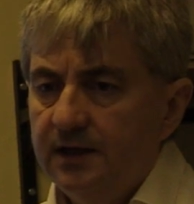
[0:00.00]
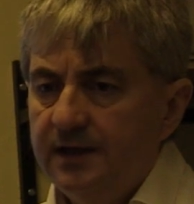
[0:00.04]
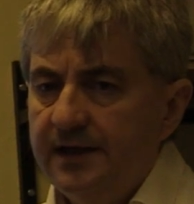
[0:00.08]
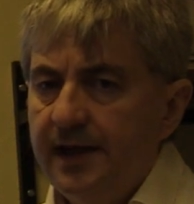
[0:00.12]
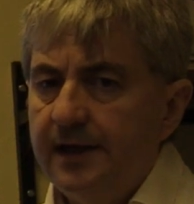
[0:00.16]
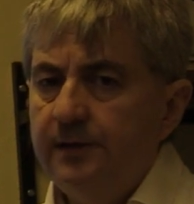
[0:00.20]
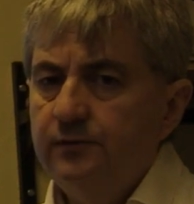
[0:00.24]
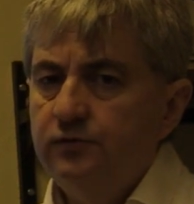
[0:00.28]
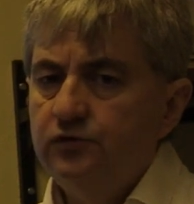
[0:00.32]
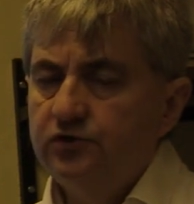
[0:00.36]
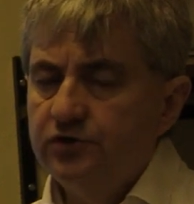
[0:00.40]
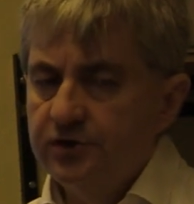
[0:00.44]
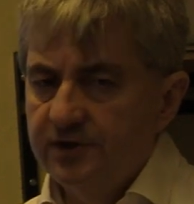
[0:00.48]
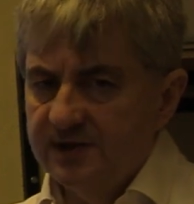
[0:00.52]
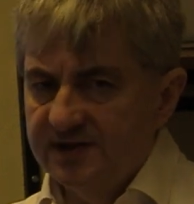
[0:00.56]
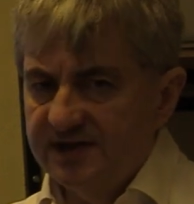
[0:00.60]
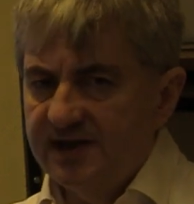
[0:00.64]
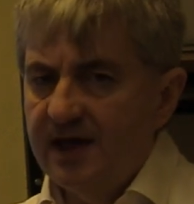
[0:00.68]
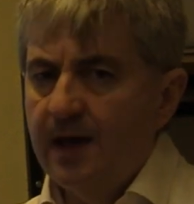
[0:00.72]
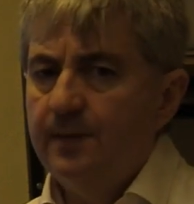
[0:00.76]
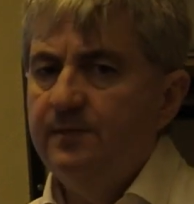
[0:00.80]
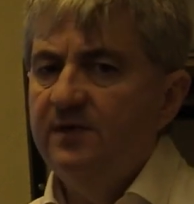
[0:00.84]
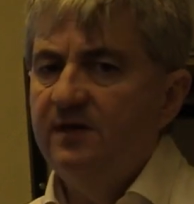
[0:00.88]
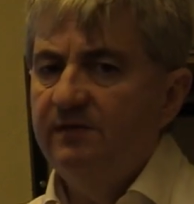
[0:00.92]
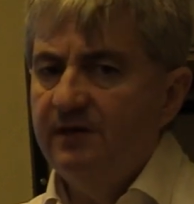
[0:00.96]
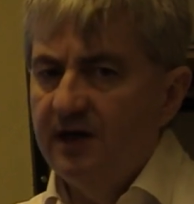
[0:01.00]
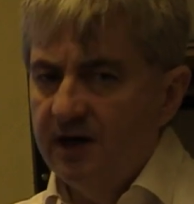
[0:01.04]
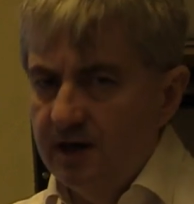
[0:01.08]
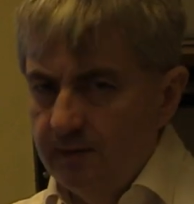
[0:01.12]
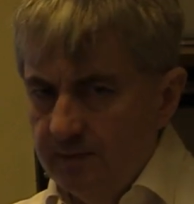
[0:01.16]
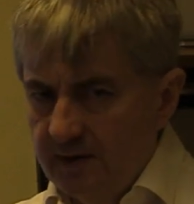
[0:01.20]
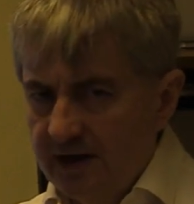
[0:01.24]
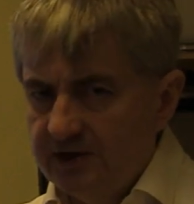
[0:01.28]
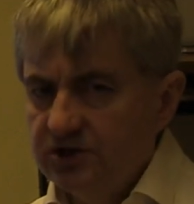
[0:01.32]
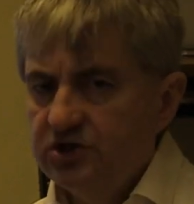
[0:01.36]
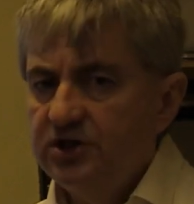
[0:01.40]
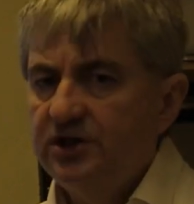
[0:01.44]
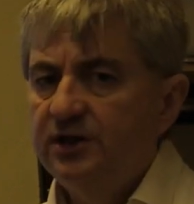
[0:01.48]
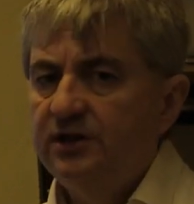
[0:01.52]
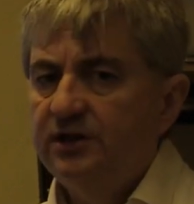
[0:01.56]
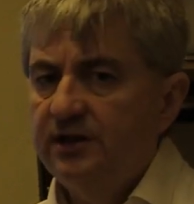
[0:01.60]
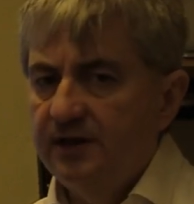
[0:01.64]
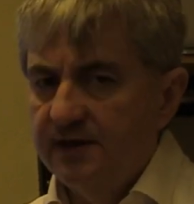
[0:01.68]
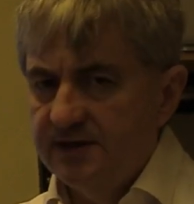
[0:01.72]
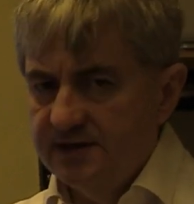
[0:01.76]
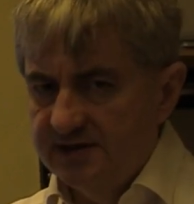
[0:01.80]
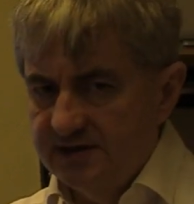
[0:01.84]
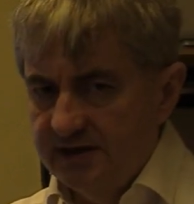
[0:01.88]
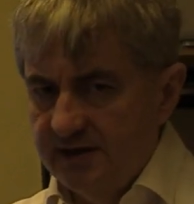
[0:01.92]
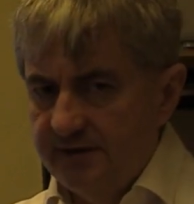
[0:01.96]
delusions can be very much
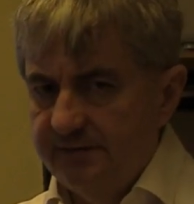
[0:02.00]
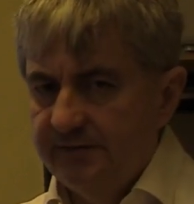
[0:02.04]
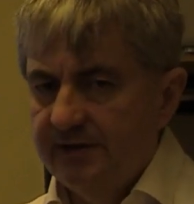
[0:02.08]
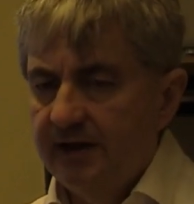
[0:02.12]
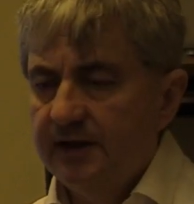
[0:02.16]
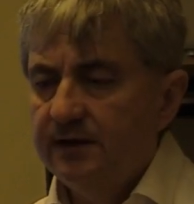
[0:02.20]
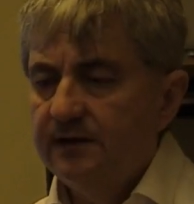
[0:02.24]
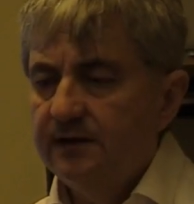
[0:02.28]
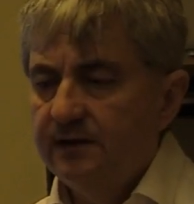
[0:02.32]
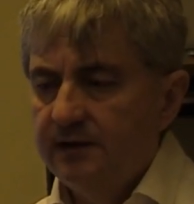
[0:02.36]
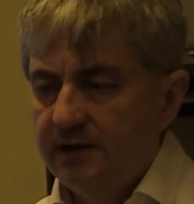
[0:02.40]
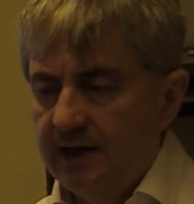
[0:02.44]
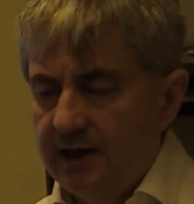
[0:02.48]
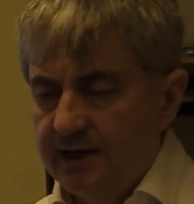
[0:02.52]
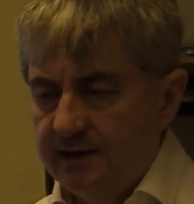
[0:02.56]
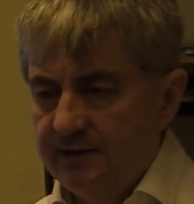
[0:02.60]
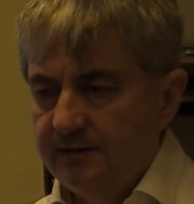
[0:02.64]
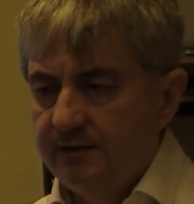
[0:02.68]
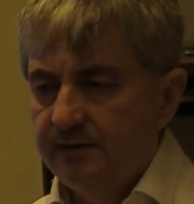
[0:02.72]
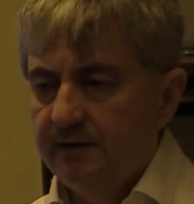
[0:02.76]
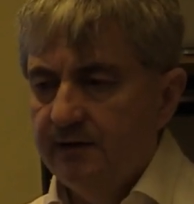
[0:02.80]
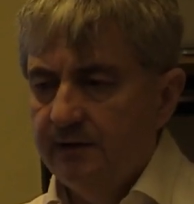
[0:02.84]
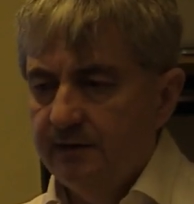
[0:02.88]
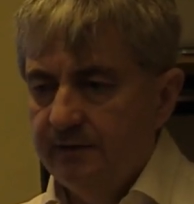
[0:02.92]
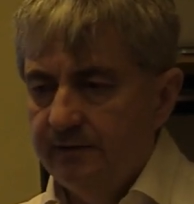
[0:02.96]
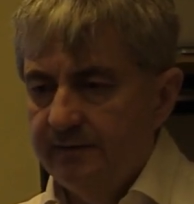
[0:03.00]
intensive and